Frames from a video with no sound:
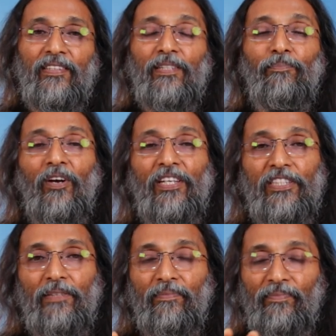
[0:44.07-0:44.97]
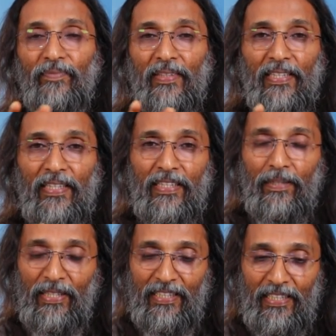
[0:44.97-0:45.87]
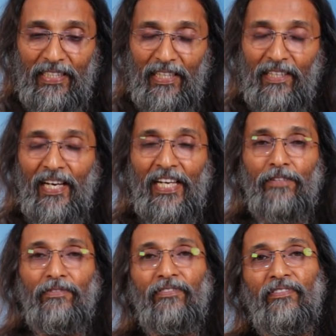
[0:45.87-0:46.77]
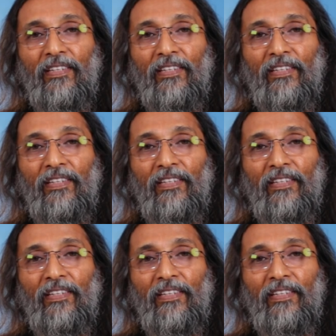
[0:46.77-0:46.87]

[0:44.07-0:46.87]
symbolism in the material life,